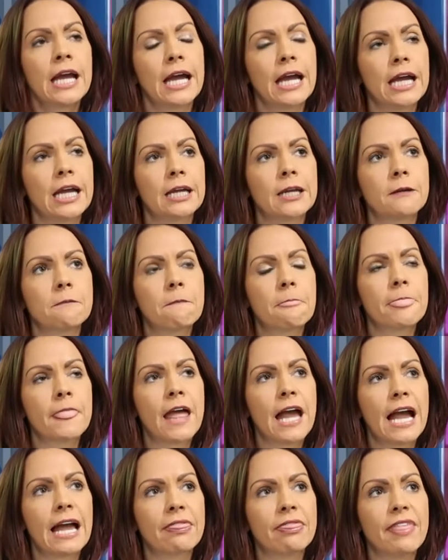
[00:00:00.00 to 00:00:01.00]
Um,
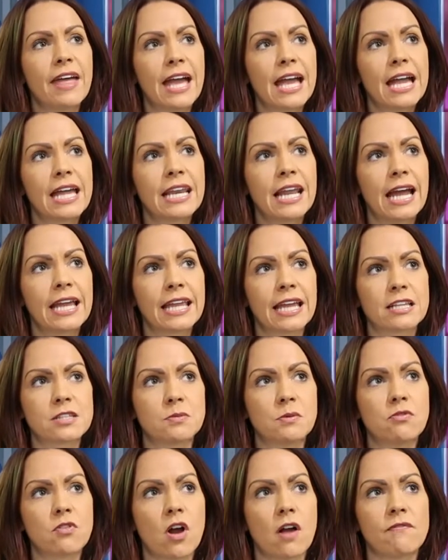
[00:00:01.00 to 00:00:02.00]
and then I guess
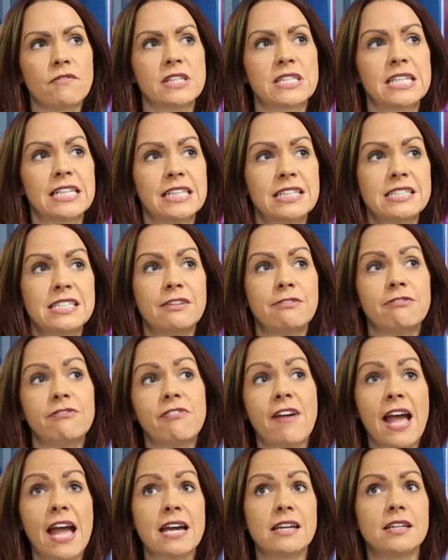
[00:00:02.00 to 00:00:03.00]
we've got fertility
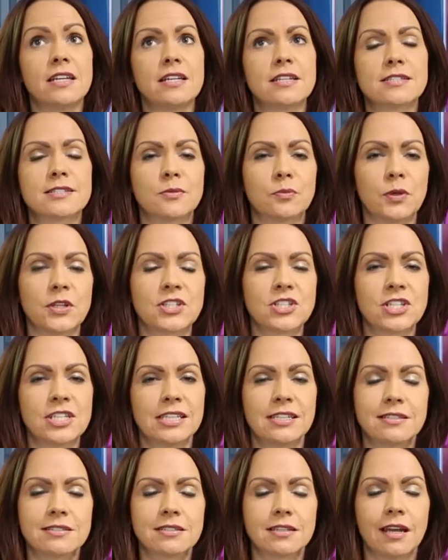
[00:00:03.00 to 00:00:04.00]
fairness, which
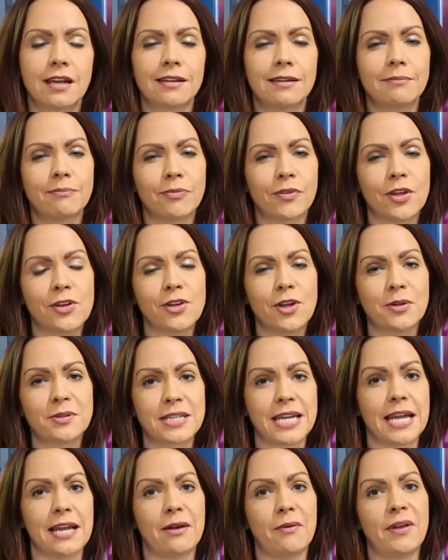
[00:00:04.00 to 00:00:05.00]
is um, no
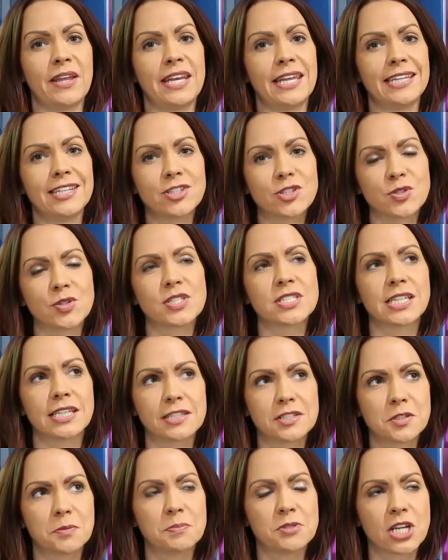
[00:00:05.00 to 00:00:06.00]
doubt an interesting
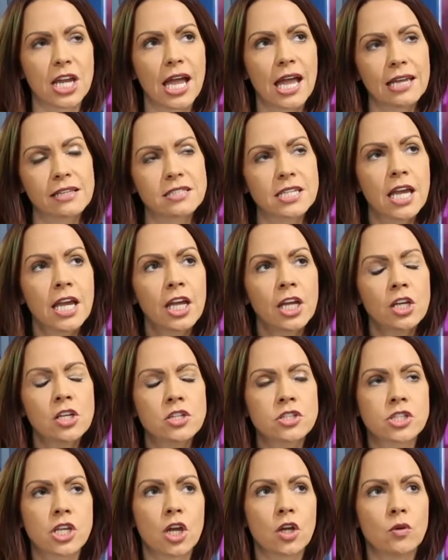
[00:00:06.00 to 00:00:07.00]
subject.
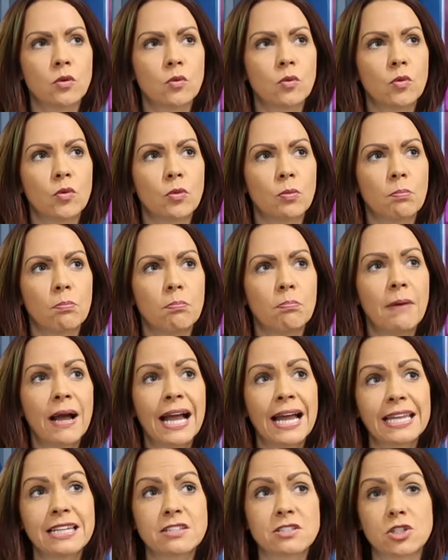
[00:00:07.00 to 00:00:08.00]
So
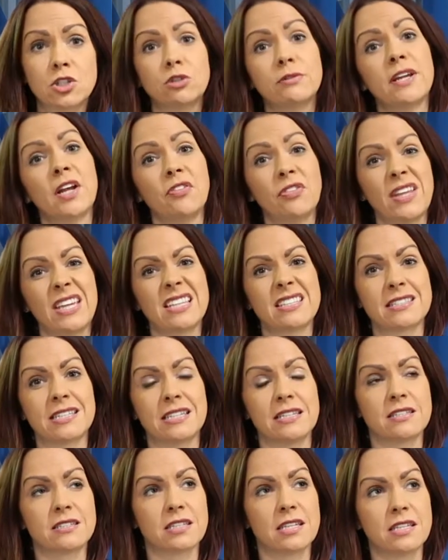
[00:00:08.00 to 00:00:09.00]
my story on this
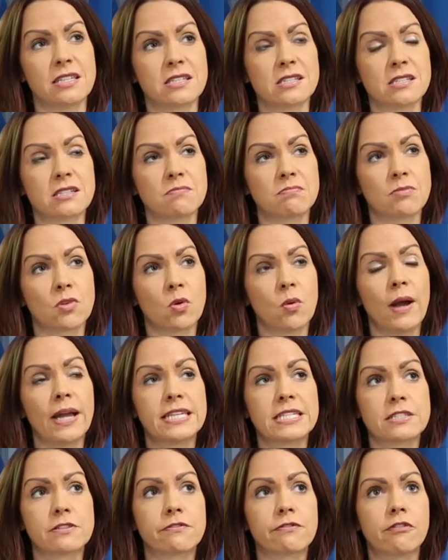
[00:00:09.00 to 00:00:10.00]
is, is
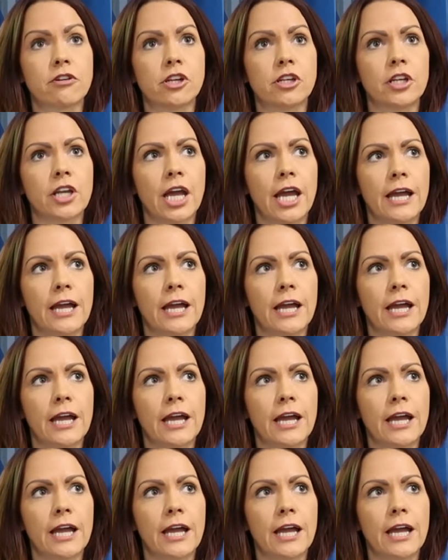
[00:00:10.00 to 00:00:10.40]
quite different.